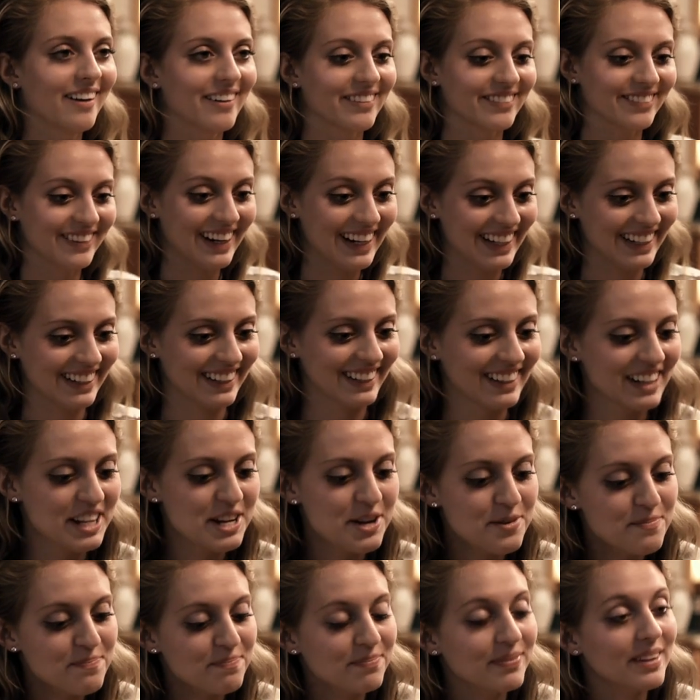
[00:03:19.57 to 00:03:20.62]
All right.
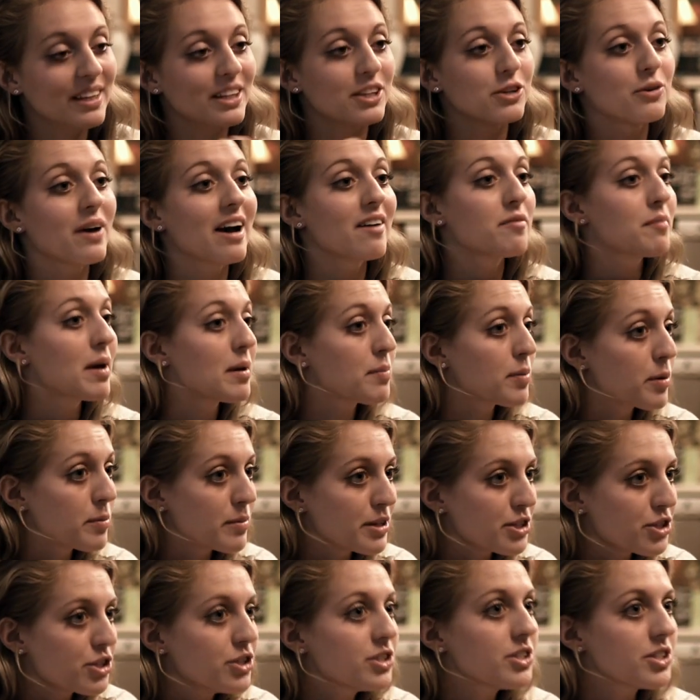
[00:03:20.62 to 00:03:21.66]
You have my
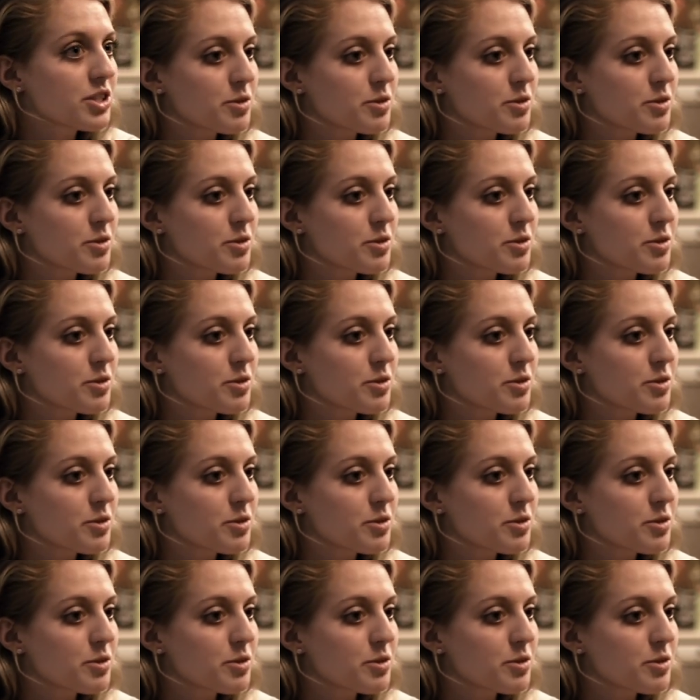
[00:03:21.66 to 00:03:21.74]
permission